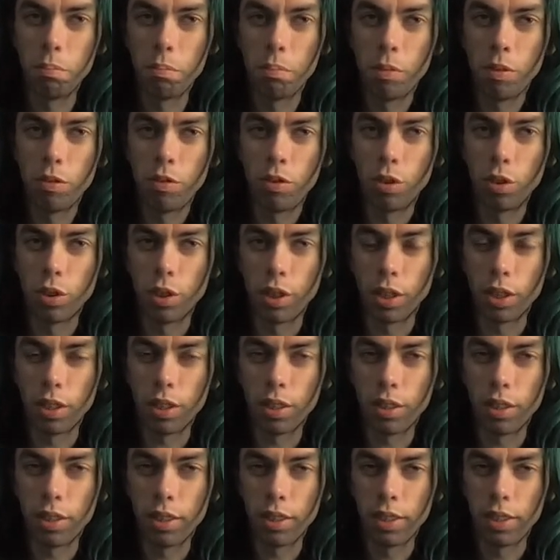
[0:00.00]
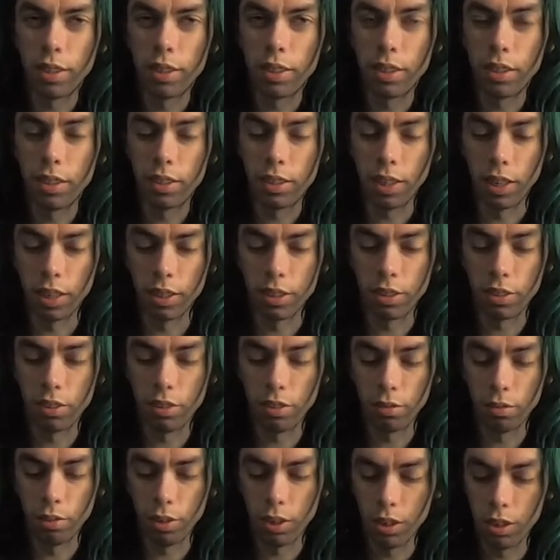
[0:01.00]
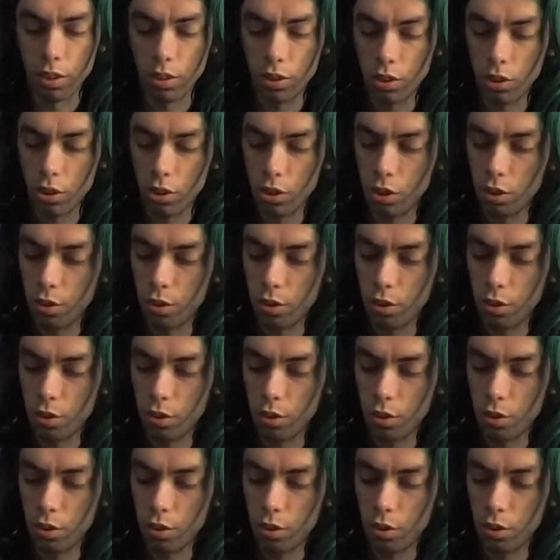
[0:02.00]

Before they did get the rights.